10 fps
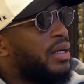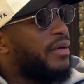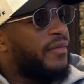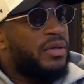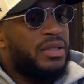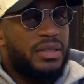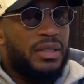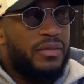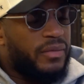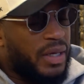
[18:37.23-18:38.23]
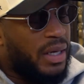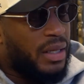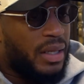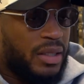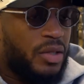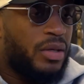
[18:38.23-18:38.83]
Like, if you're an instinctive guy, like,